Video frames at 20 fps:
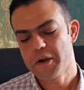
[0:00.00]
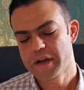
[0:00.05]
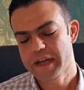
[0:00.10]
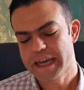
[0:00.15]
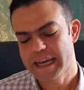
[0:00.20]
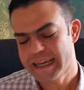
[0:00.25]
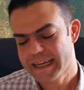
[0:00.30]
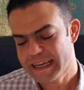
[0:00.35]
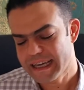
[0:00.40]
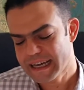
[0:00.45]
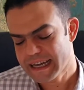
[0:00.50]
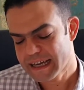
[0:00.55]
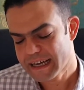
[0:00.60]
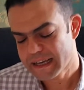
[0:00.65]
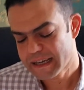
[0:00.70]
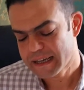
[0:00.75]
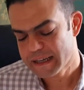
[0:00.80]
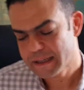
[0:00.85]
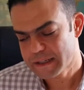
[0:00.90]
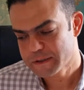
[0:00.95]
Okay,
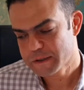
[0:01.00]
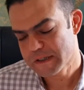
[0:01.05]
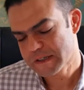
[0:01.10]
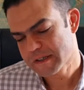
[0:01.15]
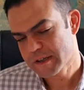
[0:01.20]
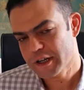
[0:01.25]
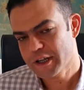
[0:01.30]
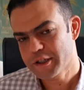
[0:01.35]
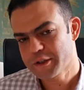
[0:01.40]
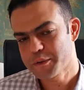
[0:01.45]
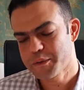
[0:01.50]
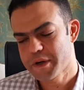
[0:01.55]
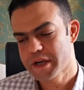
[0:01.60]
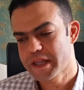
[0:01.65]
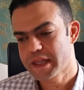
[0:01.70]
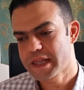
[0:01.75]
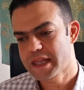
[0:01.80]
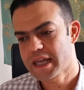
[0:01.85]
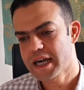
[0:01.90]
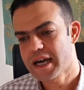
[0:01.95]
to start
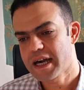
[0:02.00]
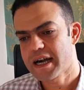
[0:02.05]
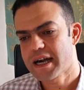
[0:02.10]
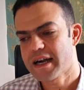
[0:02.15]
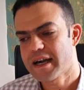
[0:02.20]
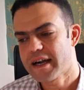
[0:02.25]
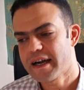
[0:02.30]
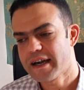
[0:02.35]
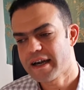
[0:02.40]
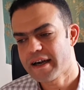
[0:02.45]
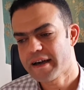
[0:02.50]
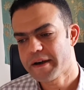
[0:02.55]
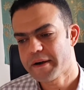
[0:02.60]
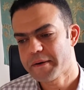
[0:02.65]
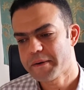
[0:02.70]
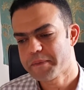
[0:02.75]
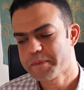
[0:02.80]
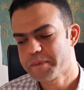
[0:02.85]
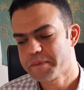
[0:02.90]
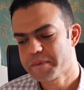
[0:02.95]
with
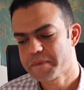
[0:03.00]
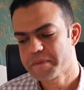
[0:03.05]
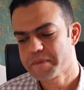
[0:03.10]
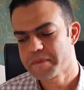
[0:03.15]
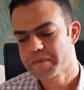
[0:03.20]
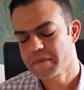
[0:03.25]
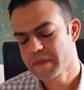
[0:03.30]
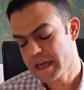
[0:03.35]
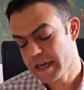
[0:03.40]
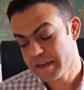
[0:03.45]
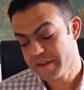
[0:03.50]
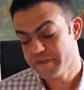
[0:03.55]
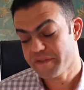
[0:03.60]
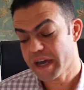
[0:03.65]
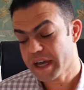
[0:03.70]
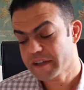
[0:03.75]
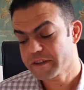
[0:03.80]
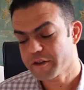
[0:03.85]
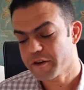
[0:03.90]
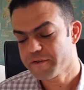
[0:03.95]
the
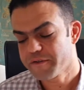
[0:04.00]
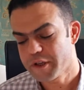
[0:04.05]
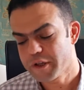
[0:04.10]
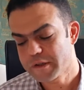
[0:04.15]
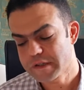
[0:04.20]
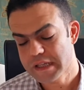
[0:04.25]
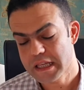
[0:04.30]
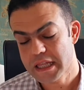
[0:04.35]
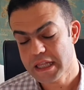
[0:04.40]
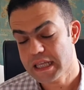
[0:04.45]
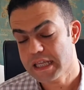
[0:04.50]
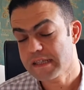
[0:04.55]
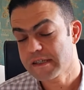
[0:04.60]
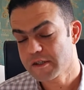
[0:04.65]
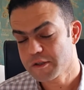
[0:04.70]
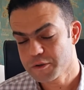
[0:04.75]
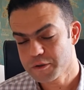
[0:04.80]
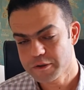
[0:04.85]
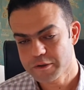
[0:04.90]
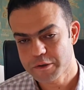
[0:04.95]
effect of using
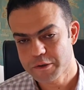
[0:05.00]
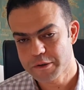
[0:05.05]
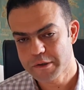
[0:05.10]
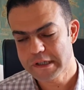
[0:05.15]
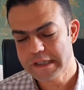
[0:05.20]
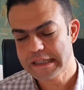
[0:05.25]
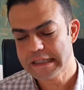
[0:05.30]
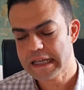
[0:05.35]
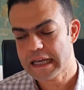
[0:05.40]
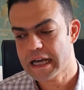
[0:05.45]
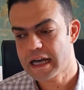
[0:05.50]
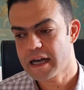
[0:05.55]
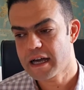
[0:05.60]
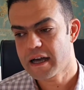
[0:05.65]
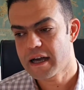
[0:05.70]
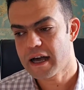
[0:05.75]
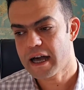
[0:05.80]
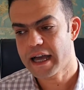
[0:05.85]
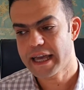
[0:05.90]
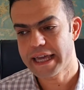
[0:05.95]
these new tools,
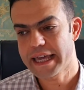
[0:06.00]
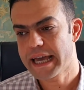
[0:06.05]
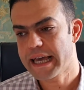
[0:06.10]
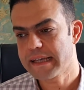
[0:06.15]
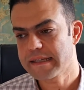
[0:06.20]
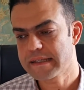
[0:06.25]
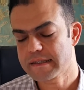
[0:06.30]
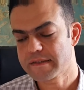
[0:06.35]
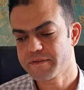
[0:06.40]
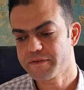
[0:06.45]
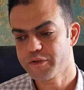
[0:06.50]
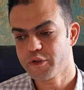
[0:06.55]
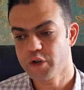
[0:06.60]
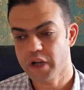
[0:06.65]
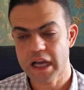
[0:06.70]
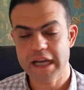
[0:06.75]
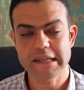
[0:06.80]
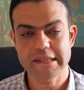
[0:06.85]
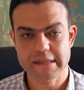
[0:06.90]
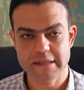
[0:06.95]
I guess
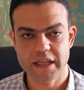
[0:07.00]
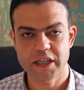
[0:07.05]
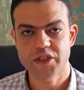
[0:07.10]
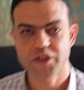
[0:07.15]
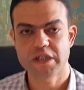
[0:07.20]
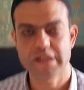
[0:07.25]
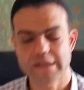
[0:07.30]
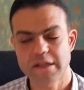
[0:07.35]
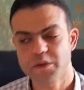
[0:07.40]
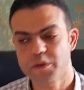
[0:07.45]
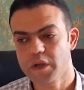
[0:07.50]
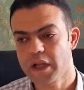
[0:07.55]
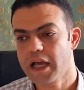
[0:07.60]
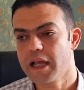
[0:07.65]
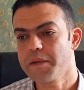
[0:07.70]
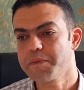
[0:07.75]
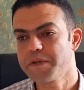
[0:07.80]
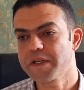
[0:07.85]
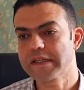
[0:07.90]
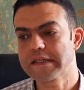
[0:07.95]
for us teachers it will
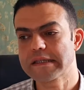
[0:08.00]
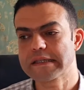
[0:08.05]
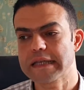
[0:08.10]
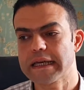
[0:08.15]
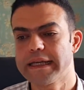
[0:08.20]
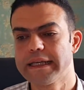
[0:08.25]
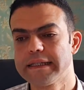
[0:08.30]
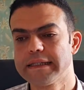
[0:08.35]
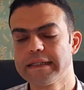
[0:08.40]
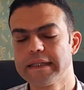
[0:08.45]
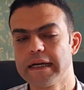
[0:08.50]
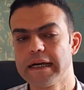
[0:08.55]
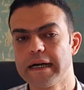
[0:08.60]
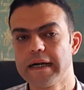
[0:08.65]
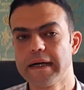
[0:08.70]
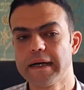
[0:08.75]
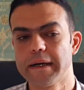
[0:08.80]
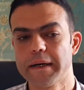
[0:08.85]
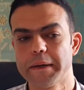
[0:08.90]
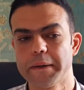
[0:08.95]
help us in
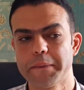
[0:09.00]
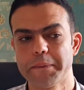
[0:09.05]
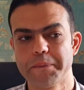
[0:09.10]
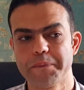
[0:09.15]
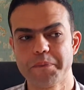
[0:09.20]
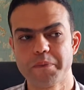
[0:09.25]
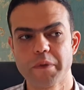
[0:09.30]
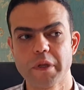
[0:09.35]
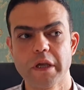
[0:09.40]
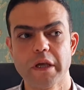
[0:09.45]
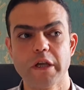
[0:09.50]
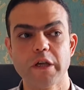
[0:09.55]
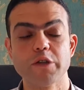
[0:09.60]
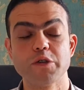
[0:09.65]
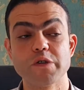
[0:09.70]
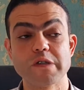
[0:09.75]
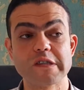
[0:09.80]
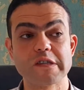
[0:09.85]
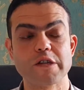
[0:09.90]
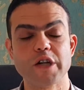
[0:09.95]

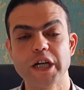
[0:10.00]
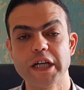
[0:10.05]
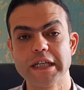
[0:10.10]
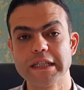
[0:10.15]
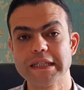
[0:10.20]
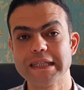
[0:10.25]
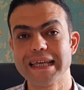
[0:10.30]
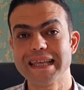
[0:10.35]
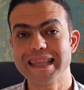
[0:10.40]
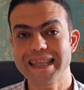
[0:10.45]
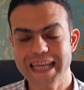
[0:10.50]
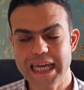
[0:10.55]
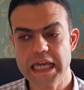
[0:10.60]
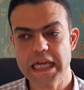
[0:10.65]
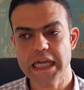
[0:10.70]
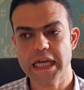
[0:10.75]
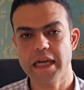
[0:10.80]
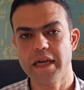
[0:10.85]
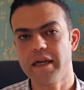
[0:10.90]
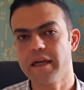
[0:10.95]
to start
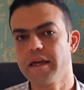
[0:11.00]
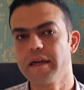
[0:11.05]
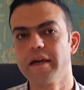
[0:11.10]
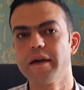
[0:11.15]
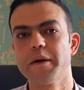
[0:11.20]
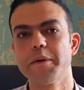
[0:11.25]
thinking,